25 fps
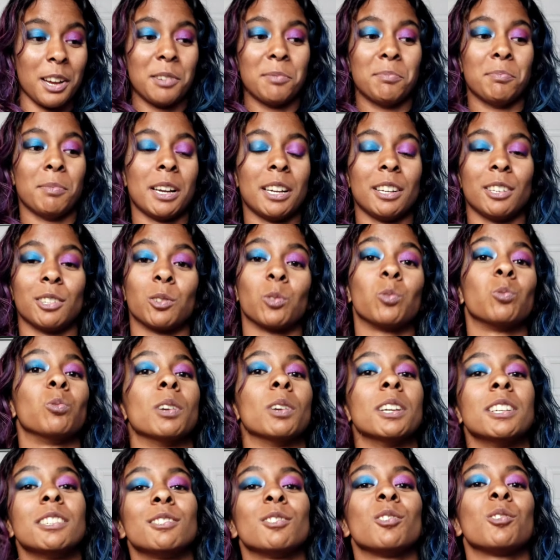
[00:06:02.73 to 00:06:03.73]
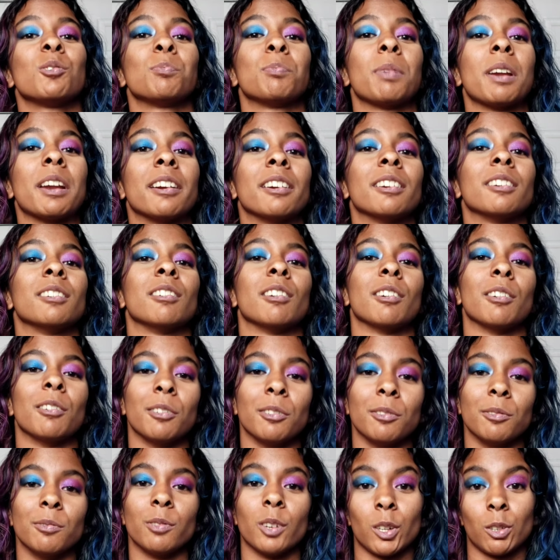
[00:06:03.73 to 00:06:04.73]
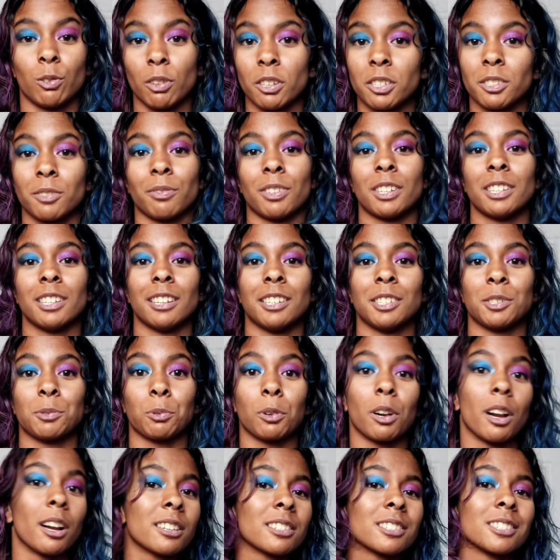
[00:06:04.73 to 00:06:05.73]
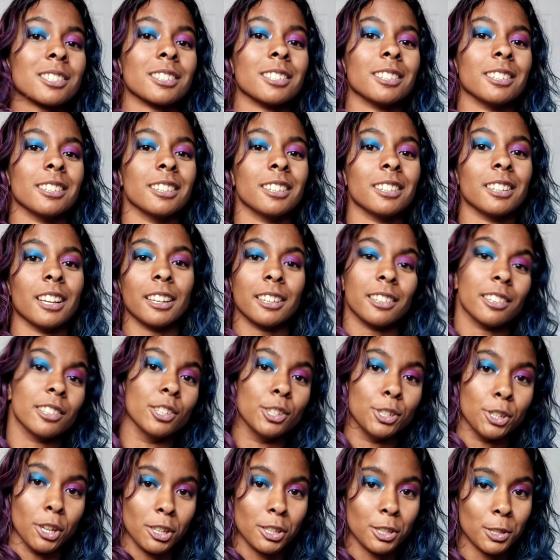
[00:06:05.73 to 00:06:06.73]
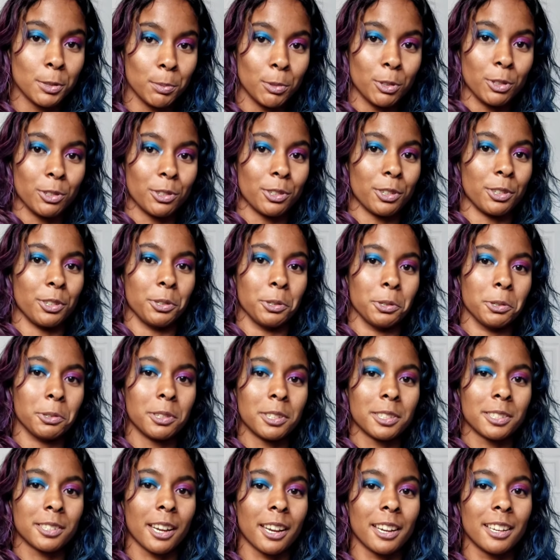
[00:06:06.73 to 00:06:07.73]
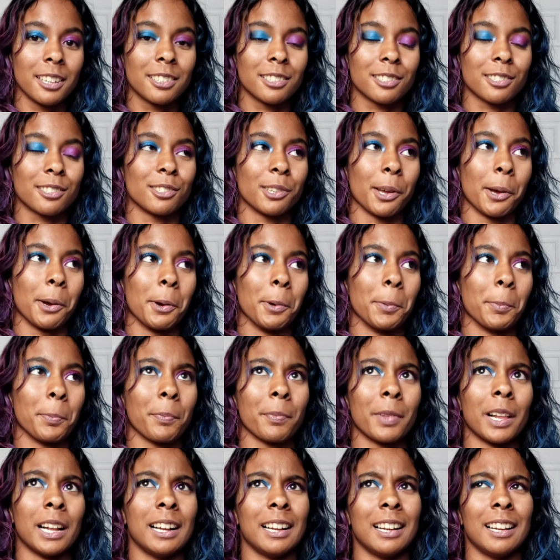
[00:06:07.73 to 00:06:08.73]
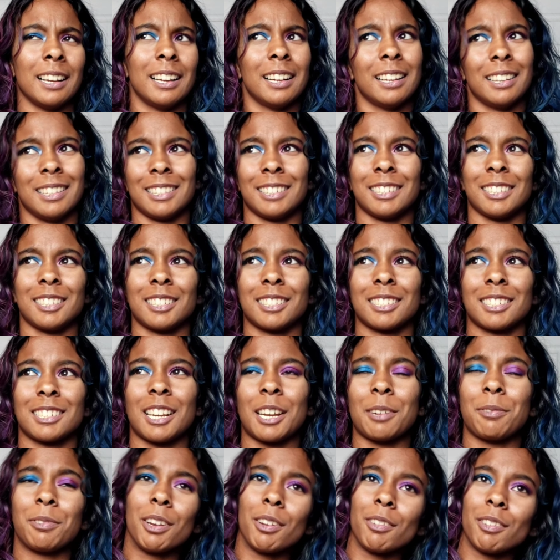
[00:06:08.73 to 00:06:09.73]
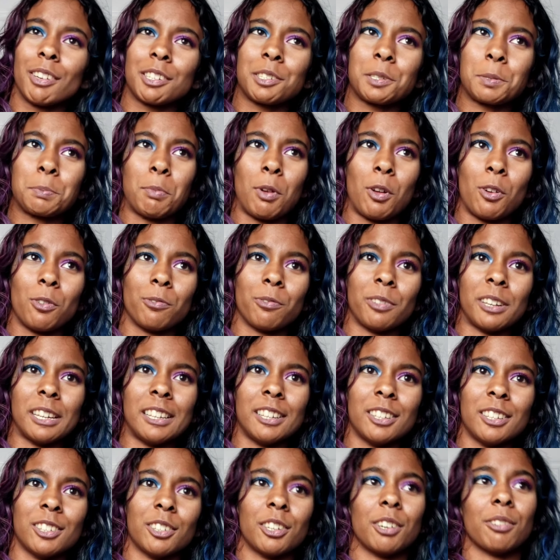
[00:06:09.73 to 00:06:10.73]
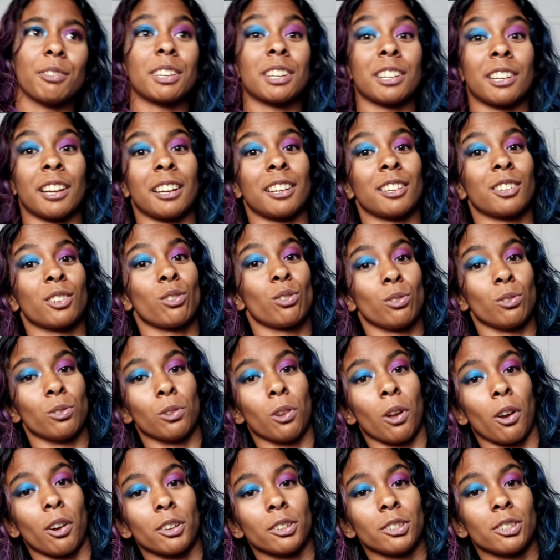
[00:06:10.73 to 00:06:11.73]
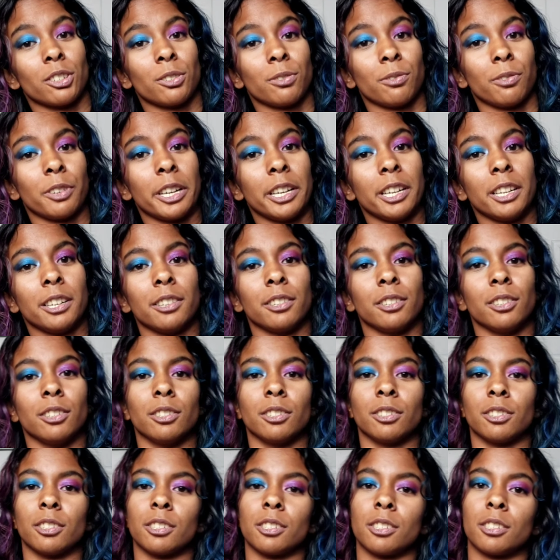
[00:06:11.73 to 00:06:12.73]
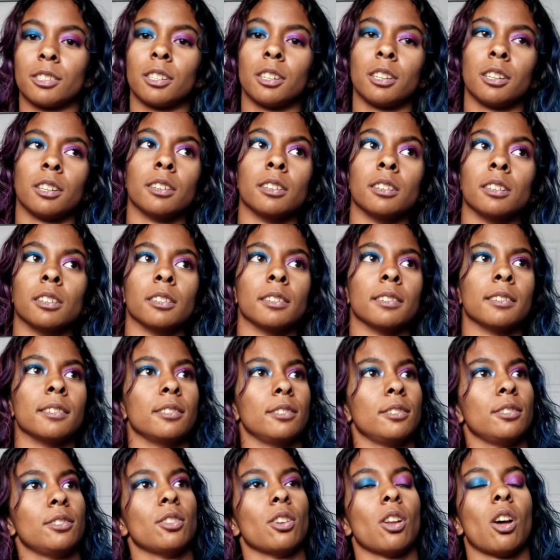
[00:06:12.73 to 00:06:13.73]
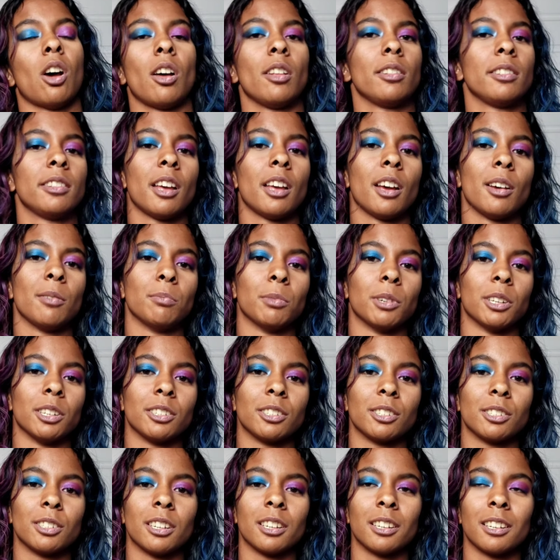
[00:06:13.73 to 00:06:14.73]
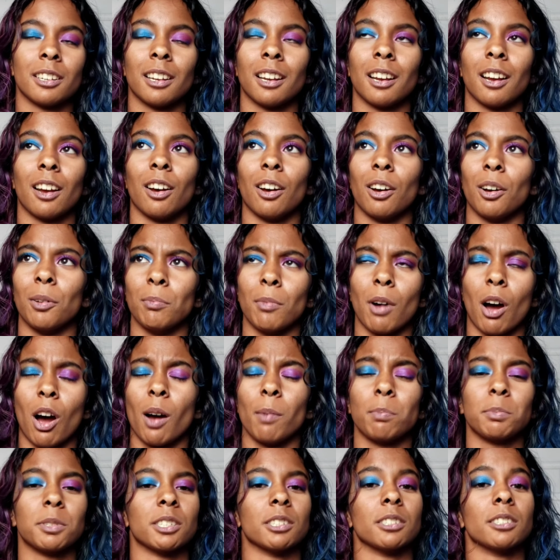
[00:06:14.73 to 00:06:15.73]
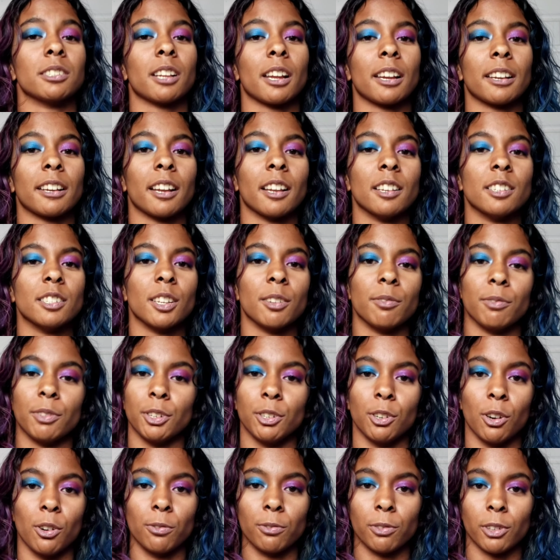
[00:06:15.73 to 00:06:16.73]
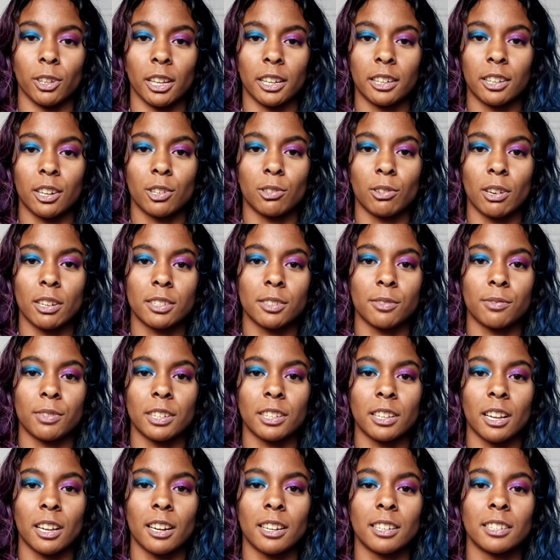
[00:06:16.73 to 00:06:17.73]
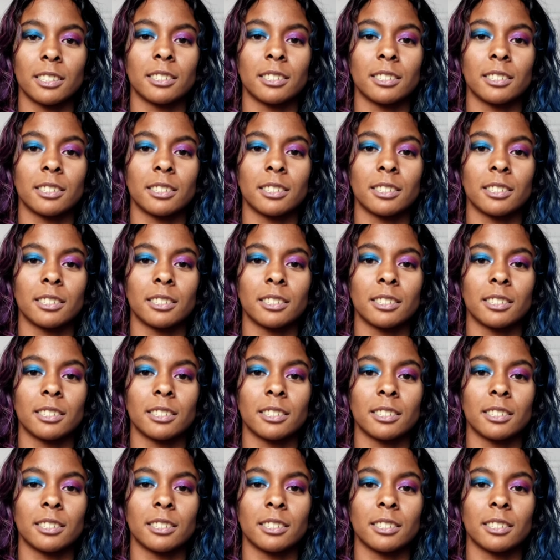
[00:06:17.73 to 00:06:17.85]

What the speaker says: my original pair of aggressive inlines were actually like adjustable youth skates, so there's, if you have like small feet or even like large feet, there's just not that much options, I guess, if you go for like aggressive inline.